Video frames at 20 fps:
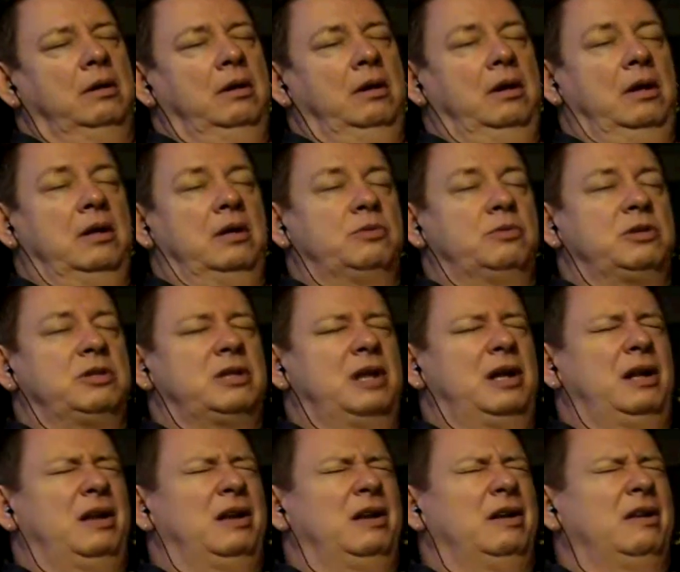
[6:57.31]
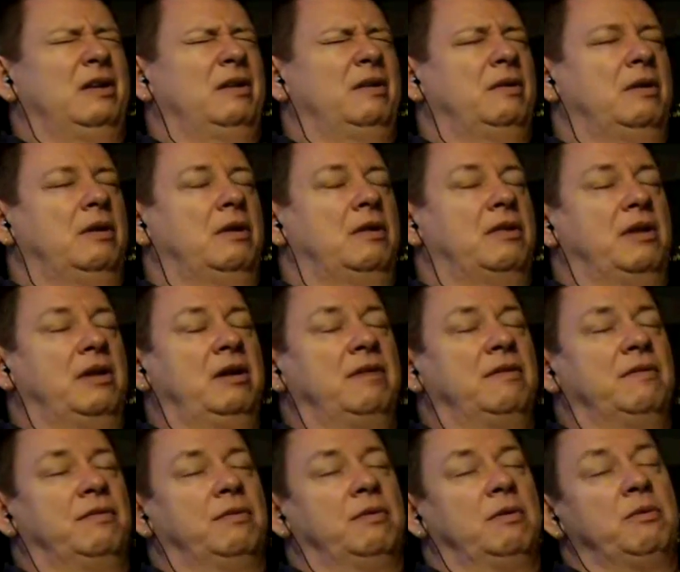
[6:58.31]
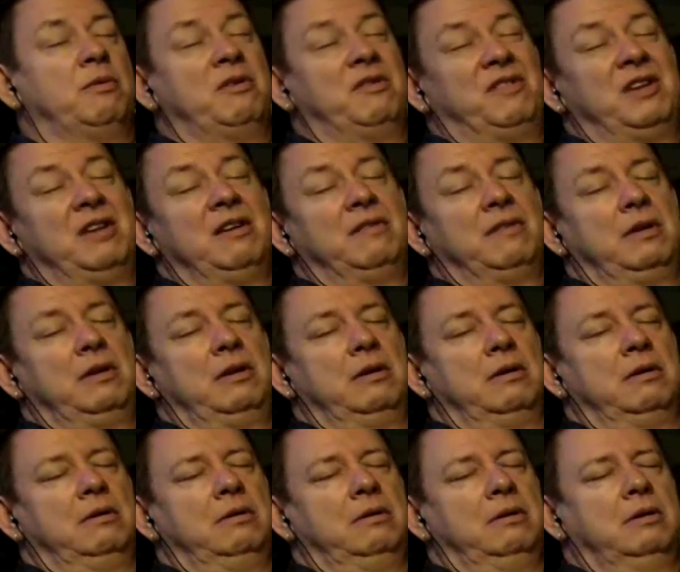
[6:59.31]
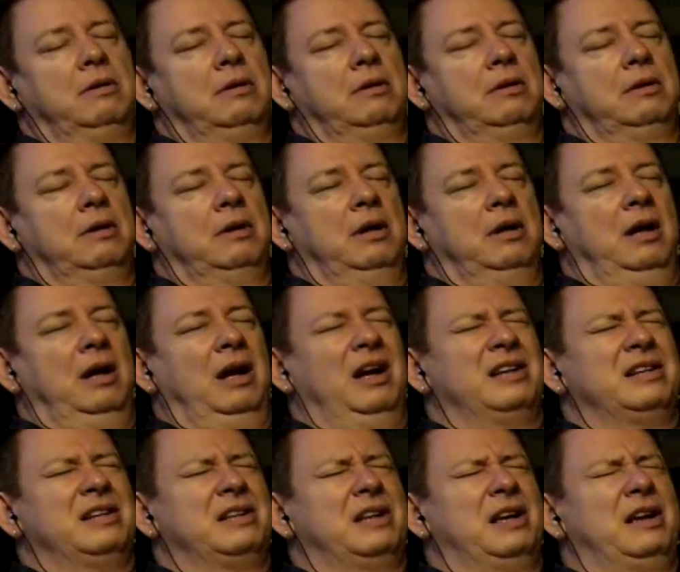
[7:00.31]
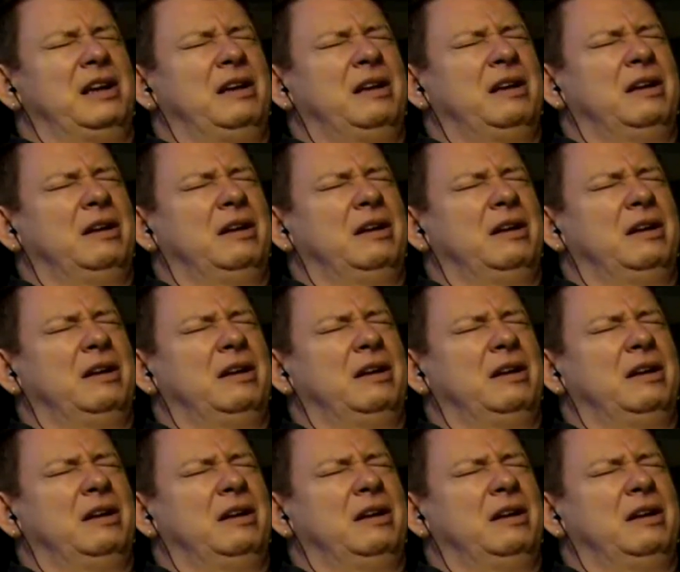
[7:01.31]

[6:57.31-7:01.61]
and as we said, think of what we've given you as a